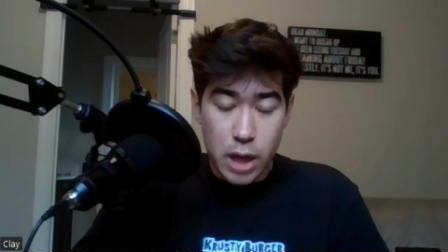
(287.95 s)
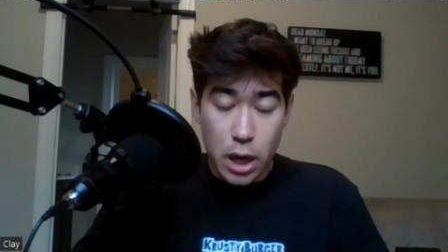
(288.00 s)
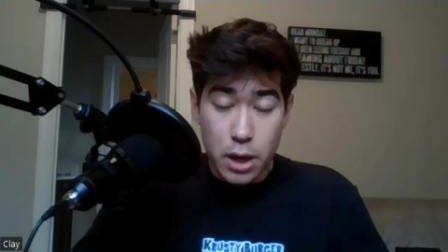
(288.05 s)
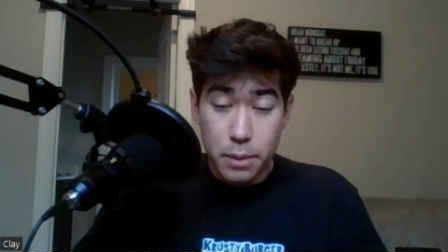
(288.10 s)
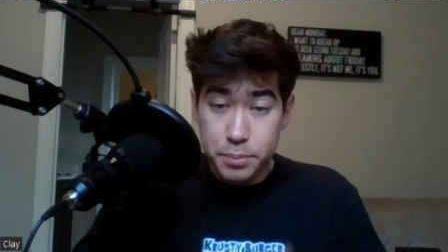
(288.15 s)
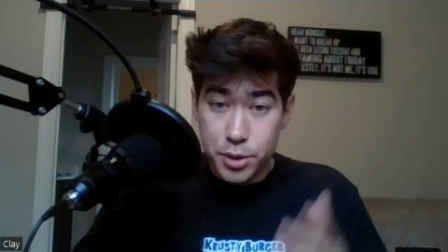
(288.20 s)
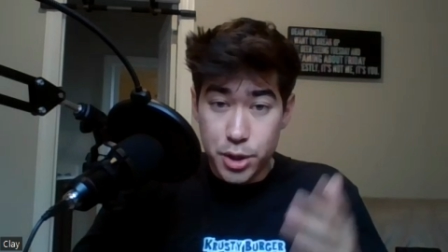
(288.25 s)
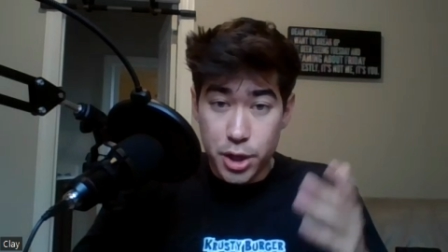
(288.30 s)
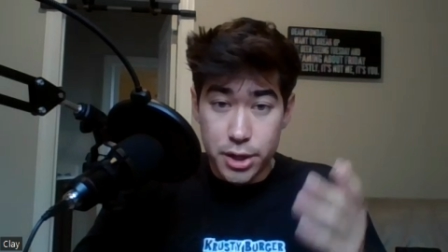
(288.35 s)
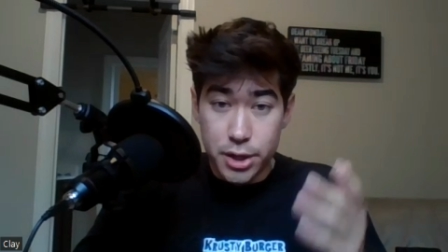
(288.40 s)

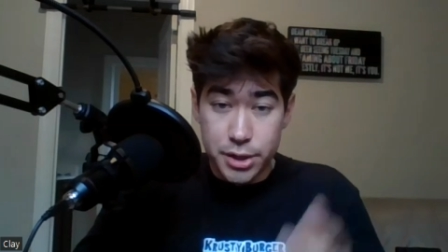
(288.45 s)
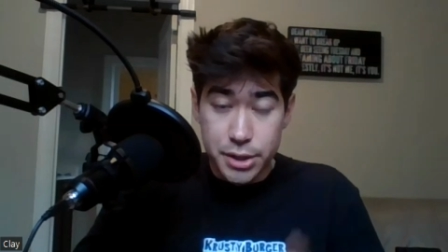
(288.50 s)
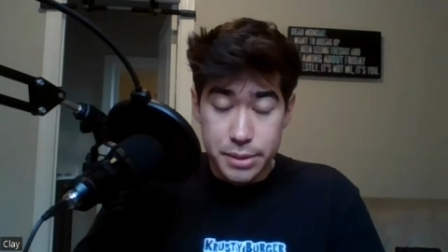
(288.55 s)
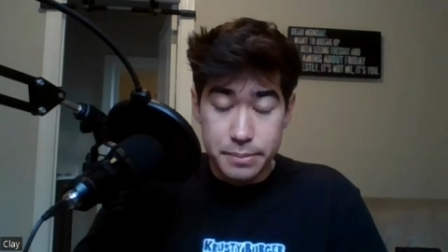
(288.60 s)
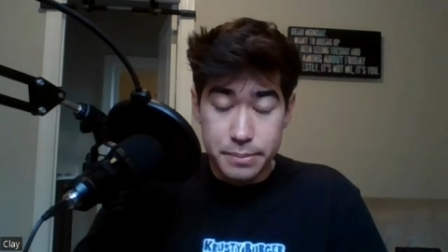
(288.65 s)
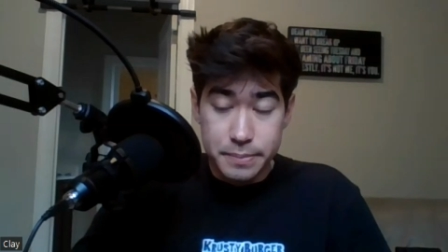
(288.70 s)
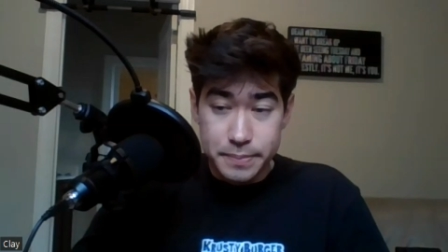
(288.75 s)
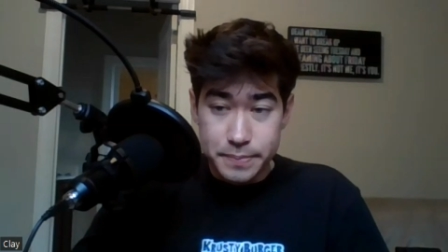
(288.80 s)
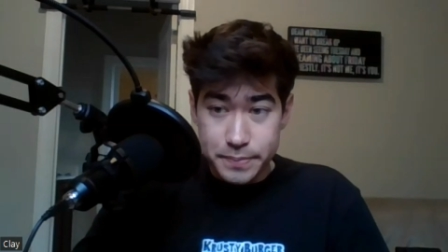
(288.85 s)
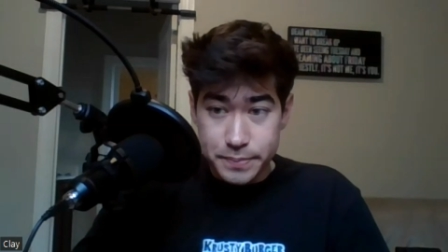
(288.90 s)
upcharge
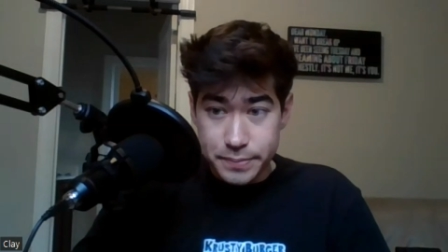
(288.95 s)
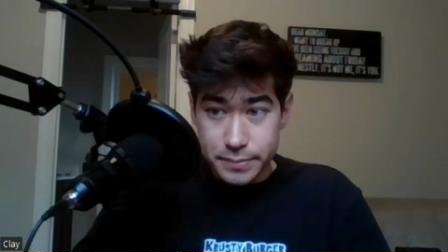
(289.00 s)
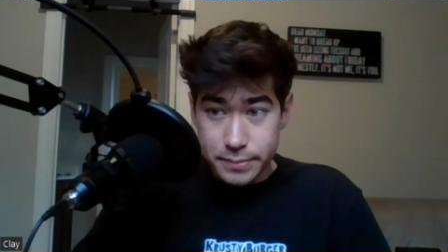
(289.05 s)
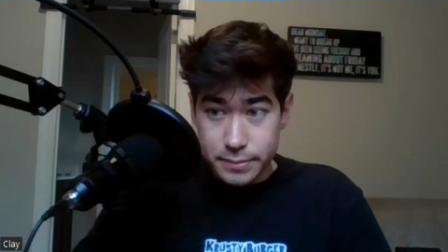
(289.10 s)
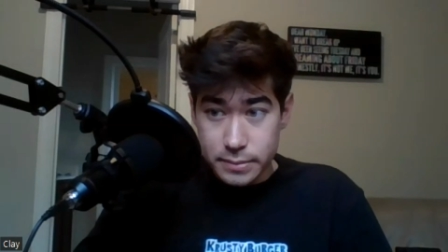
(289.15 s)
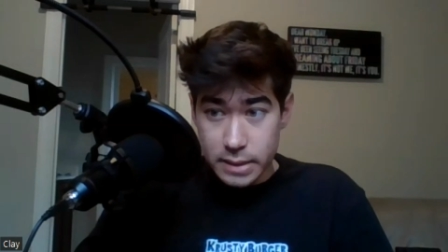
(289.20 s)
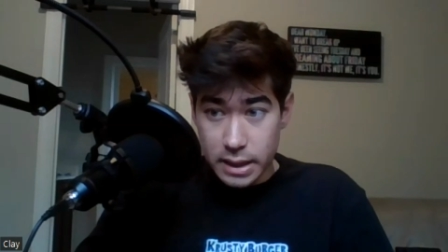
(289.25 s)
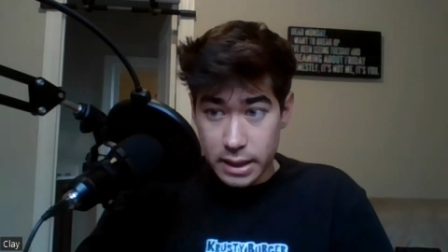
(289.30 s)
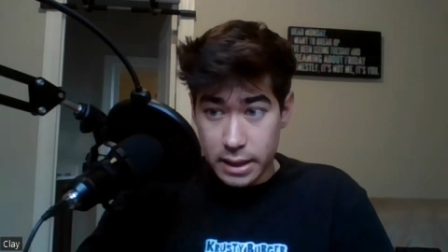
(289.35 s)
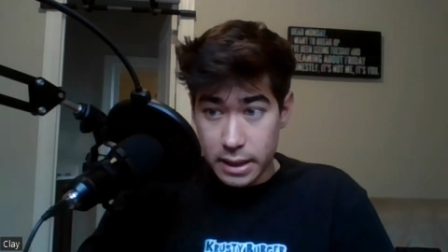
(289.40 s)
it
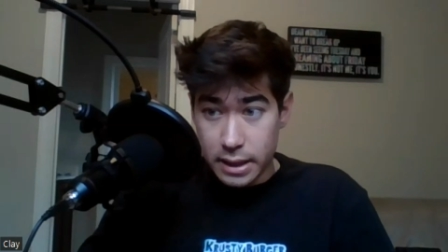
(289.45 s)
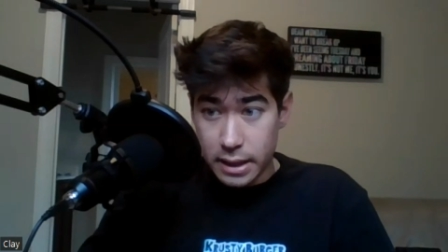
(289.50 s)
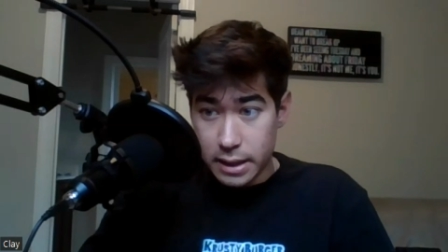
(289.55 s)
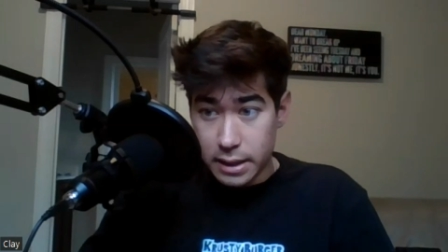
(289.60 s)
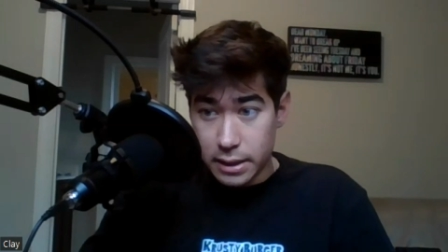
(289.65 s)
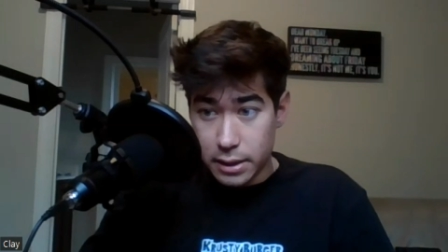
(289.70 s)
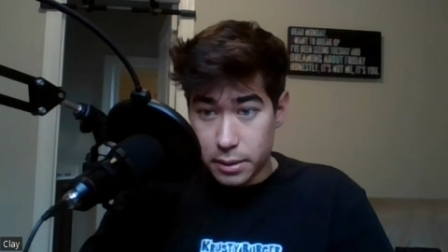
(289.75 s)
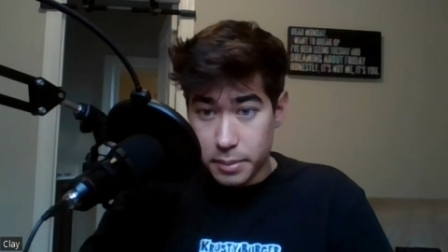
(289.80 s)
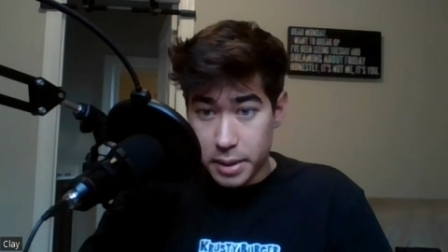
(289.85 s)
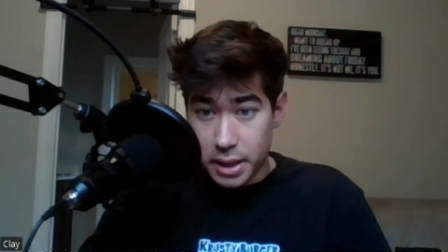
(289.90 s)

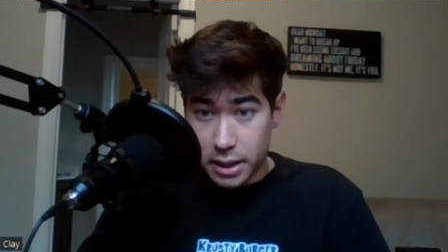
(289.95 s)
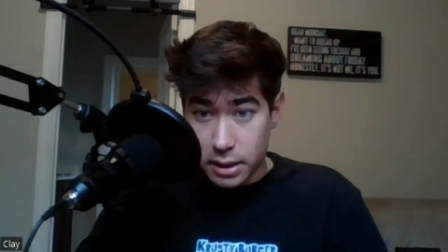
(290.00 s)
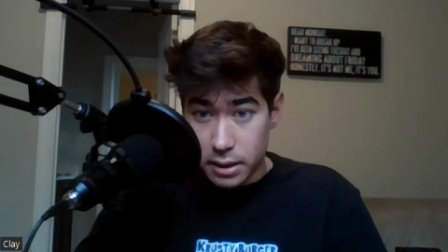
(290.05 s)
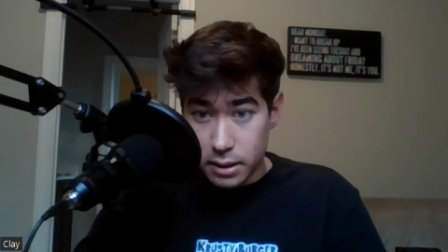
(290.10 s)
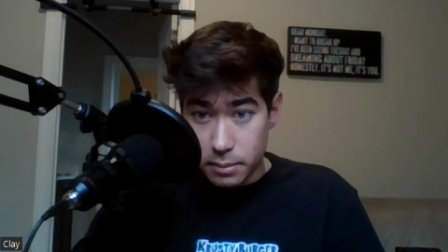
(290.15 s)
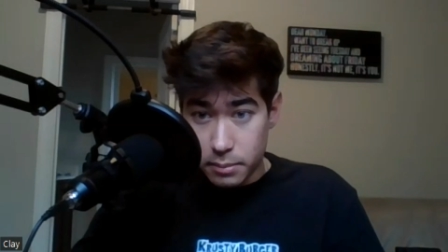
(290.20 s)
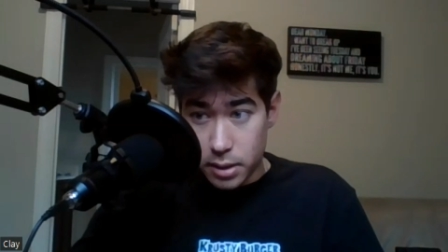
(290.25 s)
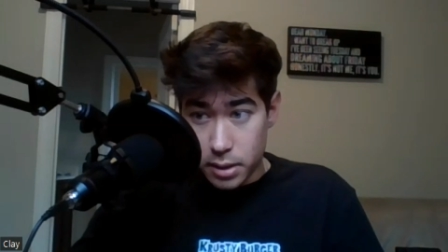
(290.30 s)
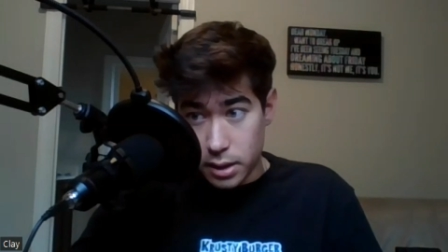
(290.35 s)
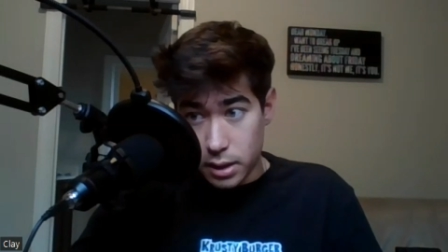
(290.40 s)
and you're making
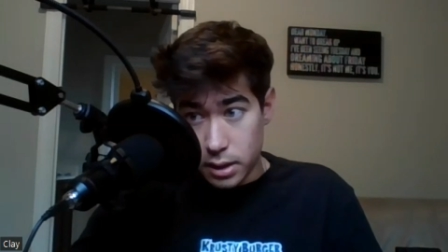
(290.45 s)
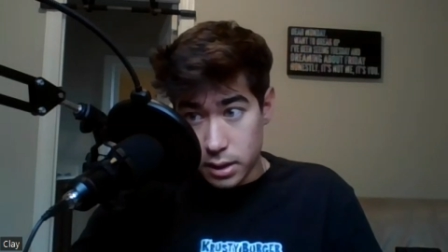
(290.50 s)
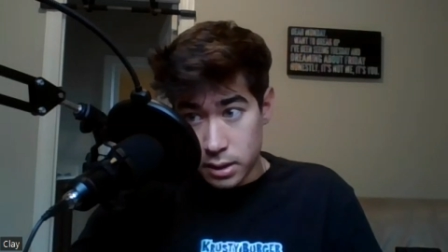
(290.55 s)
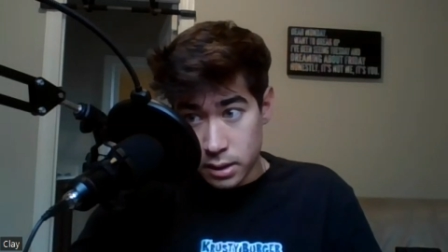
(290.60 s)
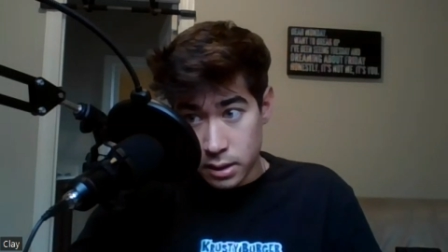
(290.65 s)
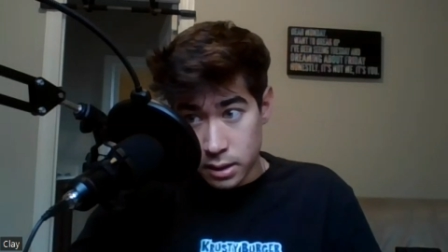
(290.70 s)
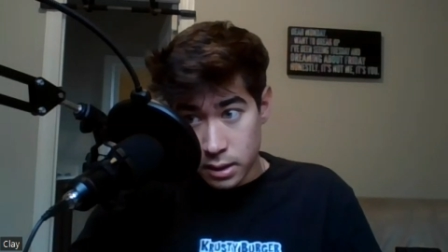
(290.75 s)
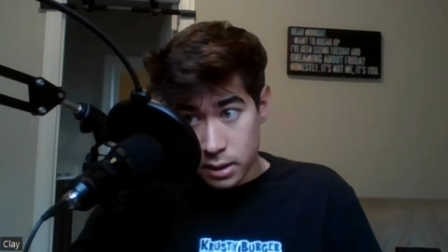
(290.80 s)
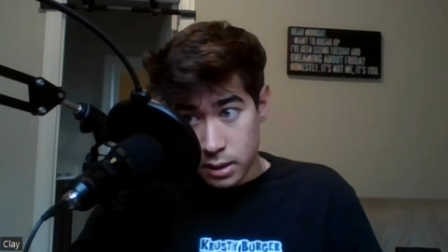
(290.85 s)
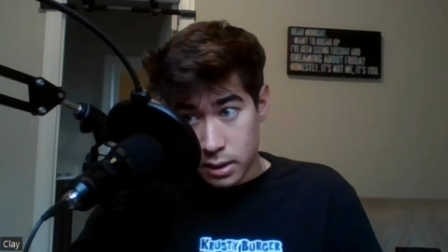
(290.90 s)
the money